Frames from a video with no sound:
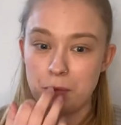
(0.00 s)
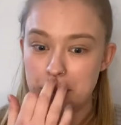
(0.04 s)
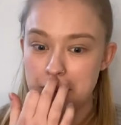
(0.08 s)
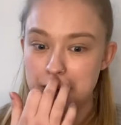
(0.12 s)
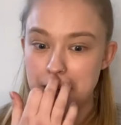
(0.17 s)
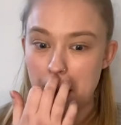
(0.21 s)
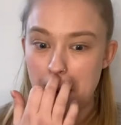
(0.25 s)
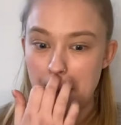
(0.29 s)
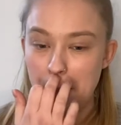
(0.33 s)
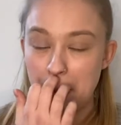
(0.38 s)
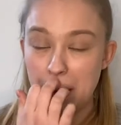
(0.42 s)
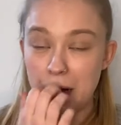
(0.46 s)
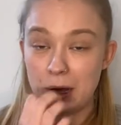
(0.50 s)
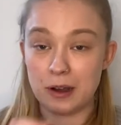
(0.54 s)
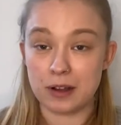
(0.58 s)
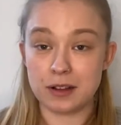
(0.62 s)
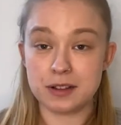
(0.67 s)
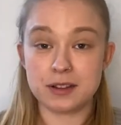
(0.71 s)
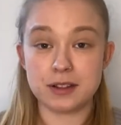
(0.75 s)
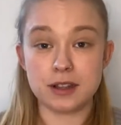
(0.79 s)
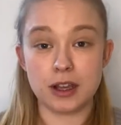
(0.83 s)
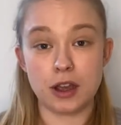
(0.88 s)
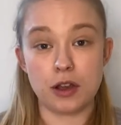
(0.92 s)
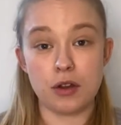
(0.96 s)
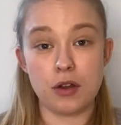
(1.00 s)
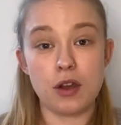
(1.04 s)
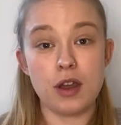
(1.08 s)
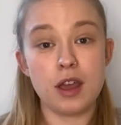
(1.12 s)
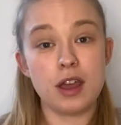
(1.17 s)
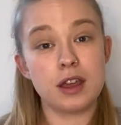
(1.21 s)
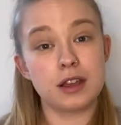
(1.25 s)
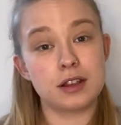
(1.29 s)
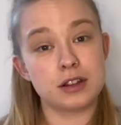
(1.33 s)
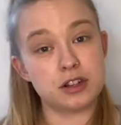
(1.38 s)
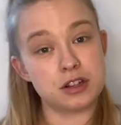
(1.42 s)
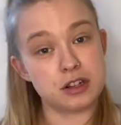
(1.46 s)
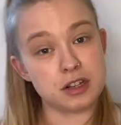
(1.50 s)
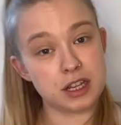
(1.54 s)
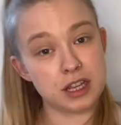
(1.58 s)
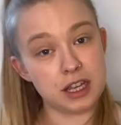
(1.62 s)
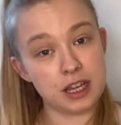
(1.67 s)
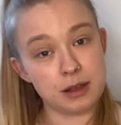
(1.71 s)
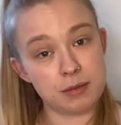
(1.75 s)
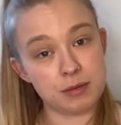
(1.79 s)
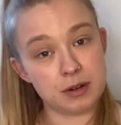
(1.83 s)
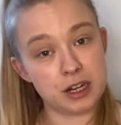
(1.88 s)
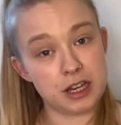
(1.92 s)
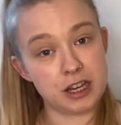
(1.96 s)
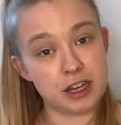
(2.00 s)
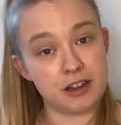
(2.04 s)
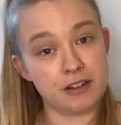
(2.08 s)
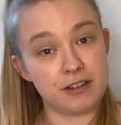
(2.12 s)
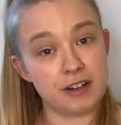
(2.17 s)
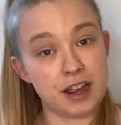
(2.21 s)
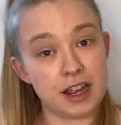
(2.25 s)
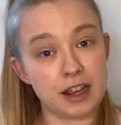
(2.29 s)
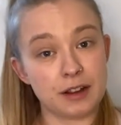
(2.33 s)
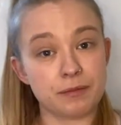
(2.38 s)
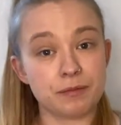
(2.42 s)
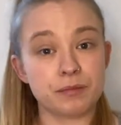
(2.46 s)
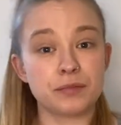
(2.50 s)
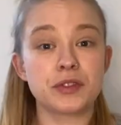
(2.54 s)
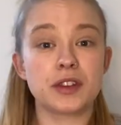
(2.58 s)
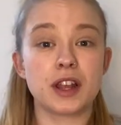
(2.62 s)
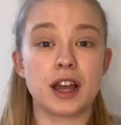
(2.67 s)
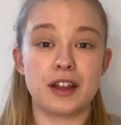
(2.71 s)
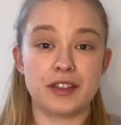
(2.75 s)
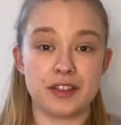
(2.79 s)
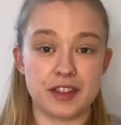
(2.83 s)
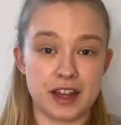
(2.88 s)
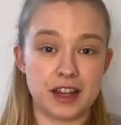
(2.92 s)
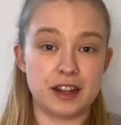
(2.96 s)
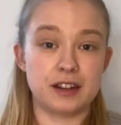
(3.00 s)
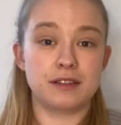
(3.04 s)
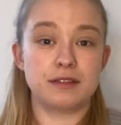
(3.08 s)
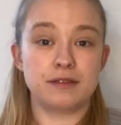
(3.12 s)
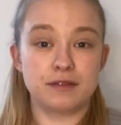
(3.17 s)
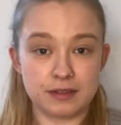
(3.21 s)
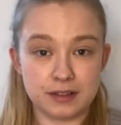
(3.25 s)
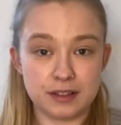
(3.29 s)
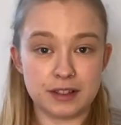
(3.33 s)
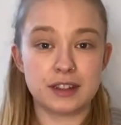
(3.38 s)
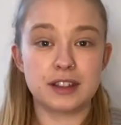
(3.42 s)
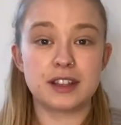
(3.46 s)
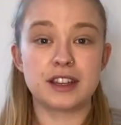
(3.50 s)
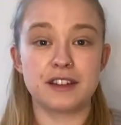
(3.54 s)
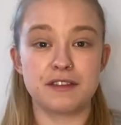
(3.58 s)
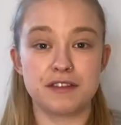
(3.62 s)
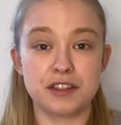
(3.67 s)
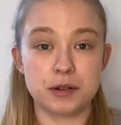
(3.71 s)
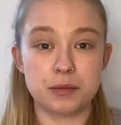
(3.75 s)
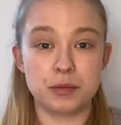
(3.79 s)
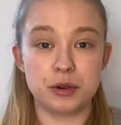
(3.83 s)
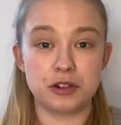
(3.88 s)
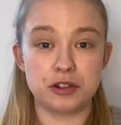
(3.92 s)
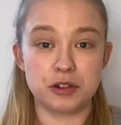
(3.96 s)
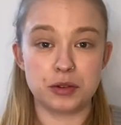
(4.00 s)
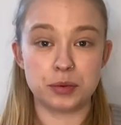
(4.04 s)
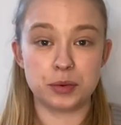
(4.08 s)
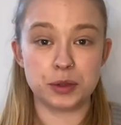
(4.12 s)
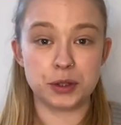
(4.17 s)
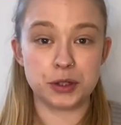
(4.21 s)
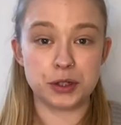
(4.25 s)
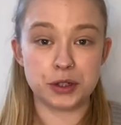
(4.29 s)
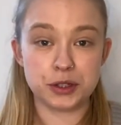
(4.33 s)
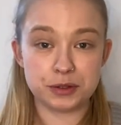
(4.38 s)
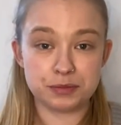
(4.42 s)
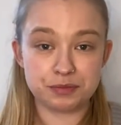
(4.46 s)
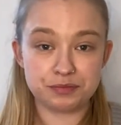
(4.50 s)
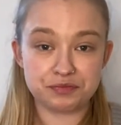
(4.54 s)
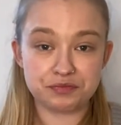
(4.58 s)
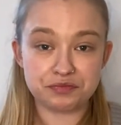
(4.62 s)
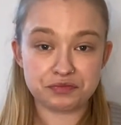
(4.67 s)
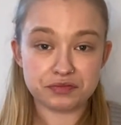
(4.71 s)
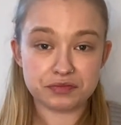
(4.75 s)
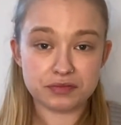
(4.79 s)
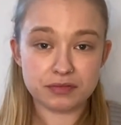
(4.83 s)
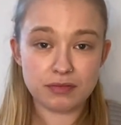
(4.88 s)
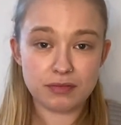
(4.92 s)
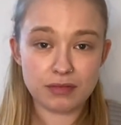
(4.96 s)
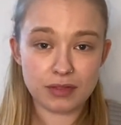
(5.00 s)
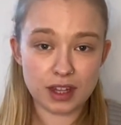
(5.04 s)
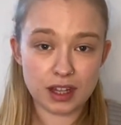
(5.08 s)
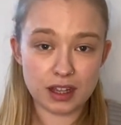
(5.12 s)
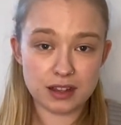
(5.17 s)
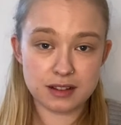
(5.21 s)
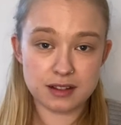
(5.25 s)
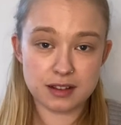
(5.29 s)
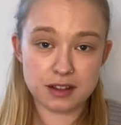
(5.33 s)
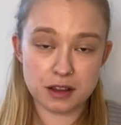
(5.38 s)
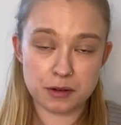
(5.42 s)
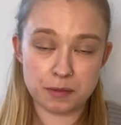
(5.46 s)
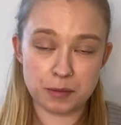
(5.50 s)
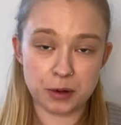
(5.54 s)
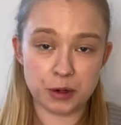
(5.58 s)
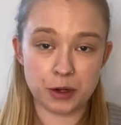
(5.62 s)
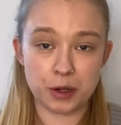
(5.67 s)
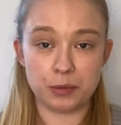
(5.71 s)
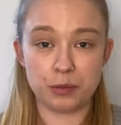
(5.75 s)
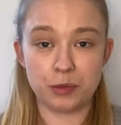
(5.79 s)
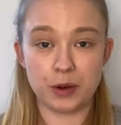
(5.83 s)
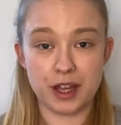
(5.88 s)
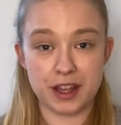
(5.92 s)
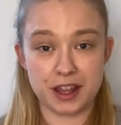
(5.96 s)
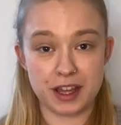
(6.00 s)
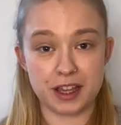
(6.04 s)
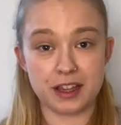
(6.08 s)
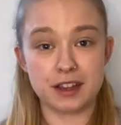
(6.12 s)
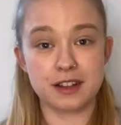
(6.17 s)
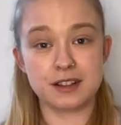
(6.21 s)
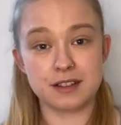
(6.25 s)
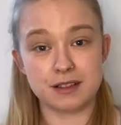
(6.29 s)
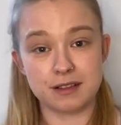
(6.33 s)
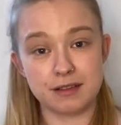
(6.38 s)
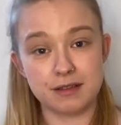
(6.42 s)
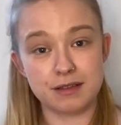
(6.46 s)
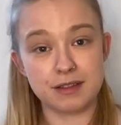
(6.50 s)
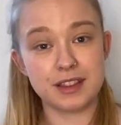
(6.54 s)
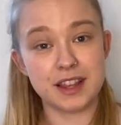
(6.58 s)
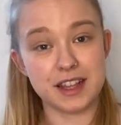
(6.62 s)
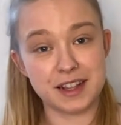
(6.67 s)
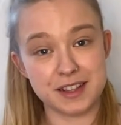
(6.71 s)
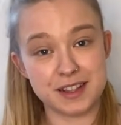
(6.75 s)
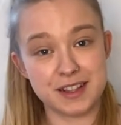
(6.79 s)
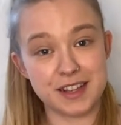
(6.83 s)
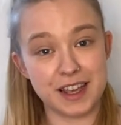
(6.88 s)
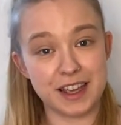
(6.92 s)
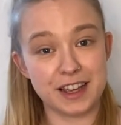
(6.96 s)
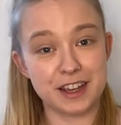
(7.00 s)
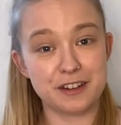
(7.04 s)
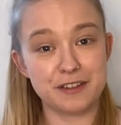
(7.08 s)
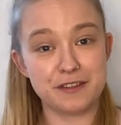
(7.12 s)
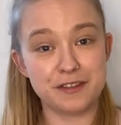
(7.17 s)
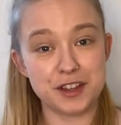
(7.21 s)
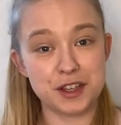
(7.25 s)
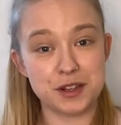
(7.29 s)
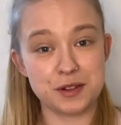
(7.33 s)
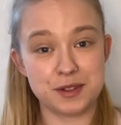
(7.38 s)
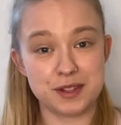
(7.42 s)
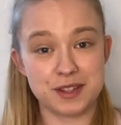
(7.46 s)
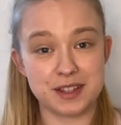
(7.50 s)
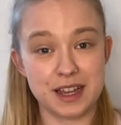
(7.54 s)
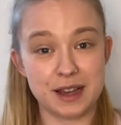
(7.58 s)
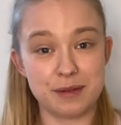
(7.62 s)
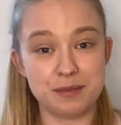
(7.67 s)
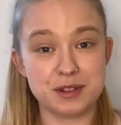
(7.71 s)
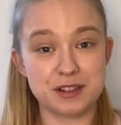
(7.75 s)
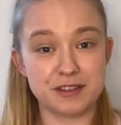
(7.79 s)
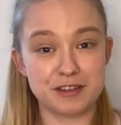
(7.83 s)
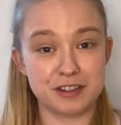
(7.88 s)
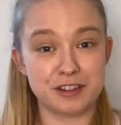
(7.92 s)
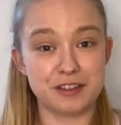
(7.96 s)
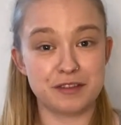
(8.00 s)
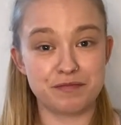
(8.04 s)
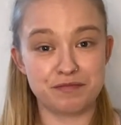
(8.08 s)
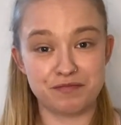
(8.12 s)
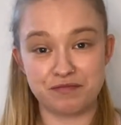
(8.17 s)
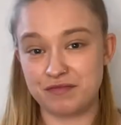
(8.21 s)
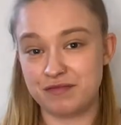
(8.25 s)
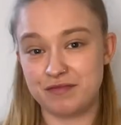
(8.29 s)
with that part. So just keep luring and then give them a reward to the point where they can then take a few steps for